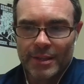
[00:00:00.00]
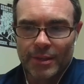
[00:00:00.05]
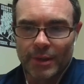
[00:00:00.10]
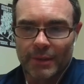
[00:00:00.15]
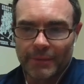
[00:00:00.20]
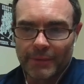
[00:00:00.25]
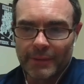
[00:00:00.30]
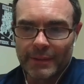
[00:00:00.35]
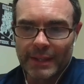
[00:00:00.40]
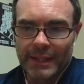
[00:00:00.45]
I
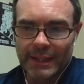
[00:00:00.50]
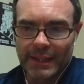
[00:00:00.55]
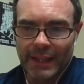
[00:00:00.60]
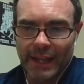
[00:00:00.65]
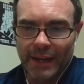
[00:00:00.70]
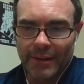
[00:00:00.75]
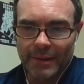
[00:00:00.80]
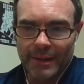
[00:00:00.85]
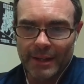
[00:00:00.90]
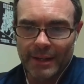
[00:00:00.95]
felt like the
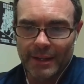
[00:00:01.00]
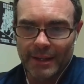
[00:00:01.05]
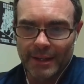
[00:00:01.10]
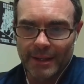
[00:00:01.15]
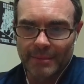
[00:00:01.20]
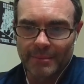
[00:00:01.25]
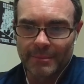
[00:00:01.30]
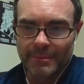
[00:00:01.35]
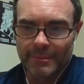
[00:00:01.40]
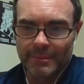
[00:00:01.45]

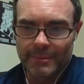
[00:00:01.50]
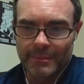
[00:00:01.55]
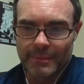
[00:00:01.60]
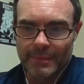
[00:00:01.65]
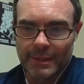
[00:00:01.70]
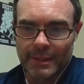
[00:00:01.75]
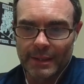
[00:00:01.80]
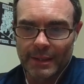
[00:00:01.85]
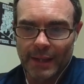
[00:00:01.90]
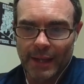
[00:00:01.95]
outcome
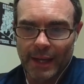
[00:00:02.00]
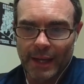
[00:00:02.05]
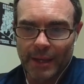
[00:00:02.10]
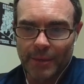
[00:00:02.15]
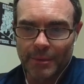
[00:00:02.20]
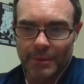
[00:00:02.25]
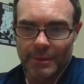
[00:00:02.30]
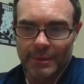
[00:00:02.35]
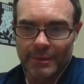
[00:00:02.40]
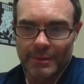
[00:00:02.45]
that I
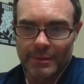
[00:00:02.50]
don't